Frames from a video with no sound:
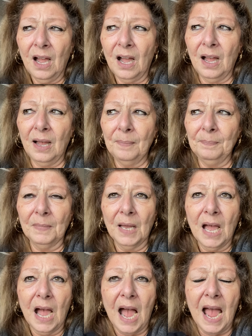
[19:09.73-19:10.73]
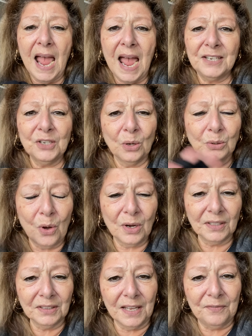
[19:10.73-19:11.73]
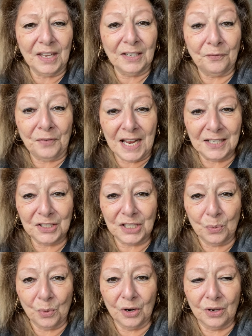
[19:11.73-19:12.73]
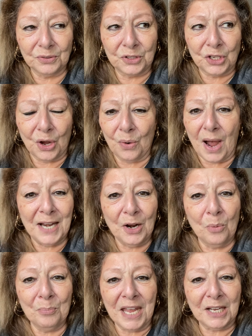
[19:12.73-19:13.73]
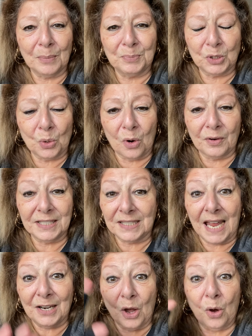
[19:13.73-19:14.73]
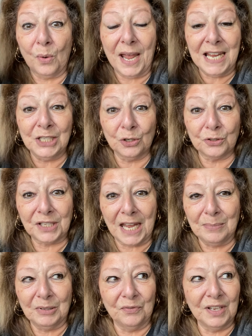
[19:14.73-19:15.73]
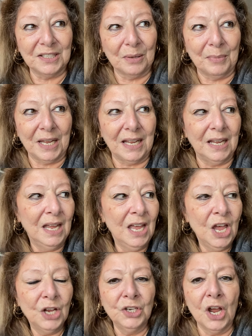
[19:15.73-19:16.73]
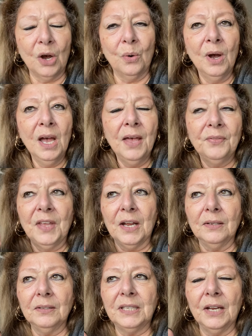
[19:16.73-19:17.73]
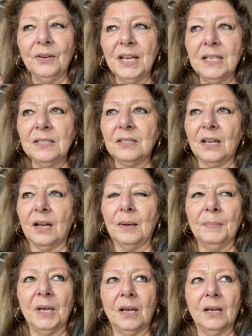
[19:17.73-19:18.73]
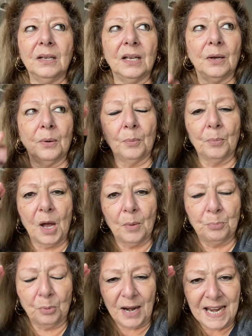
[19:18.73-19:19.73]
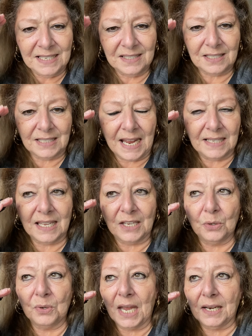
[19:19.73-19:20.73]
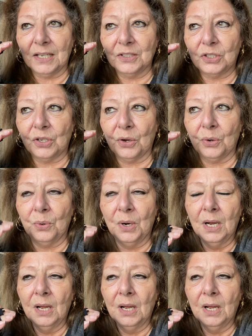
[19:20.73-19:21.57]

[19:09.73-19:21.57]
Um, I, I no longer live in fantasy world, so I don't make up stories that oh angels came to visit me. No, there there is um, a, a, a brain state that you get into